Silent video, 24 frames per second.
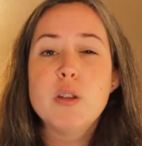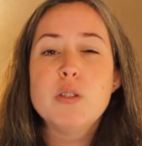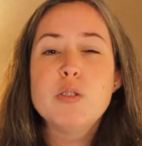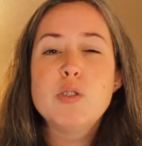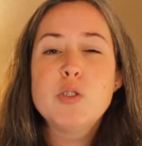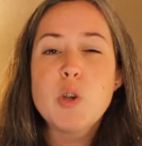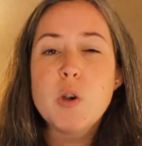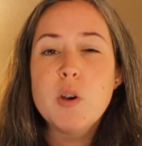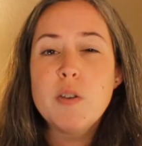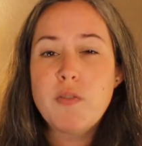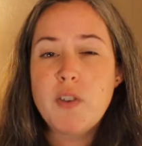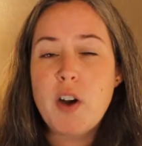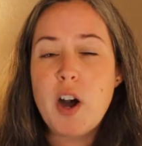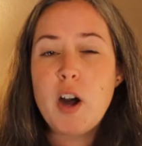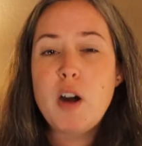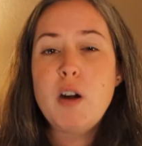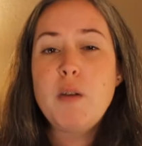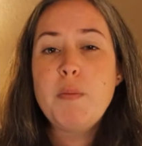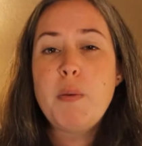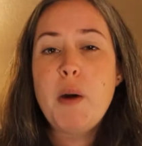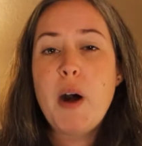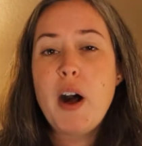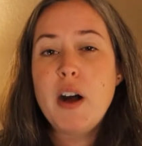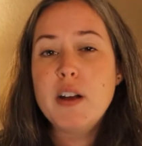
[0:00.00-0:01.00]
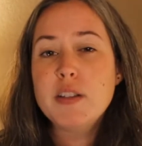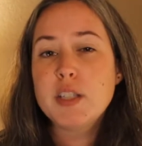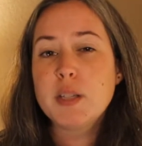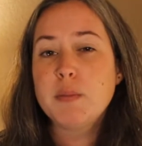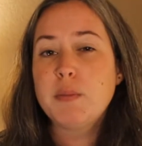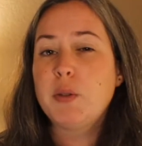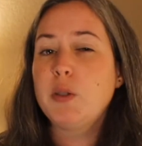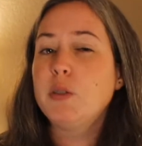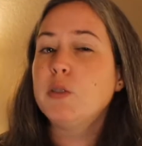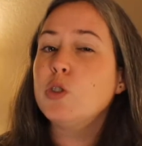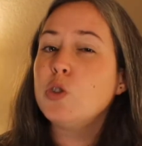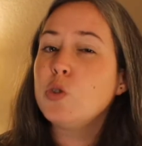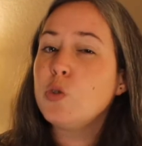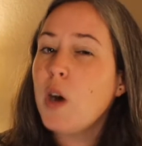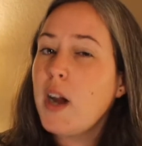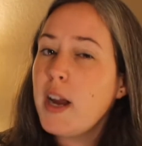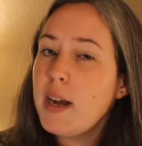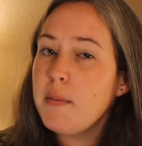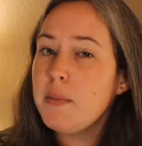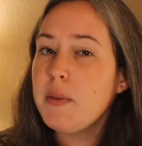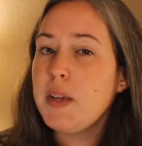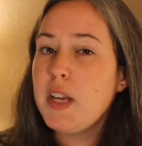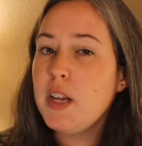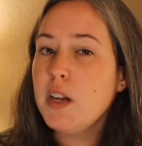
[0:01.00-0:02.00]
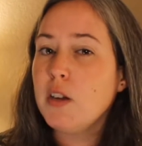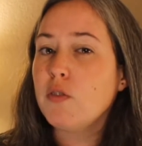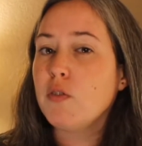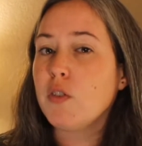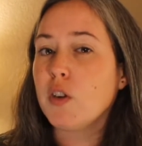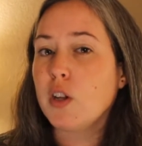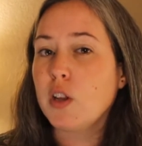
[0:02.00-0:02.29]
So if all possible, try to be here for